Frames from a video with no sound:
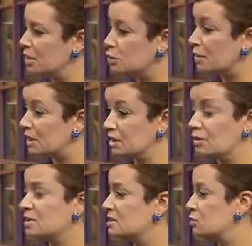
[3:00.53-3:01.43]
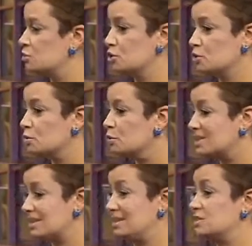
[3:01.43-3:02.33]
the, humanitarian situation
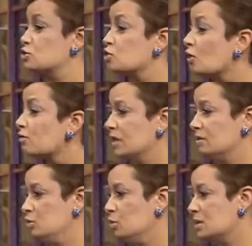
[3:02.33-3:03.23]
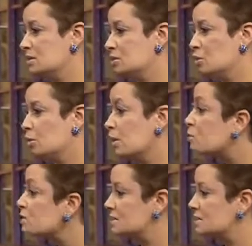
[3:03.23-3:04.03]
was catastrophic a few months ago. We were